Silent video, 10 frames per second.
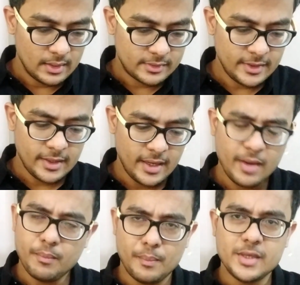See,
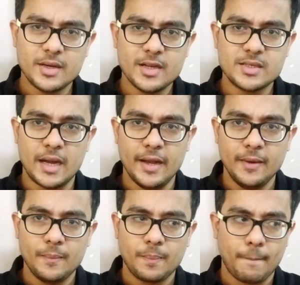a
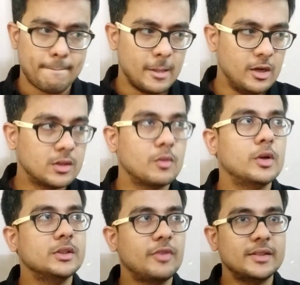misunderstanding, in other
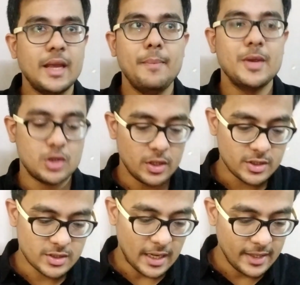words, a
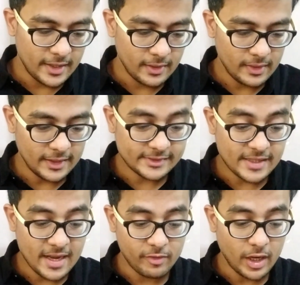misunderstanding
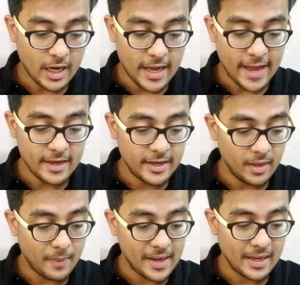is never
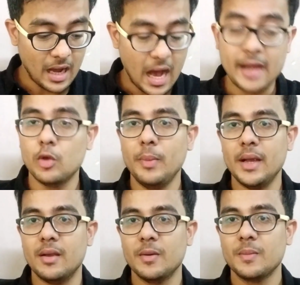ended by an
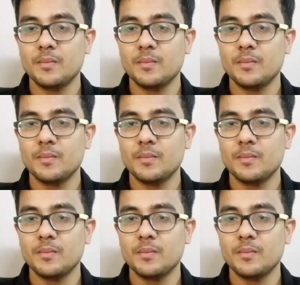argument,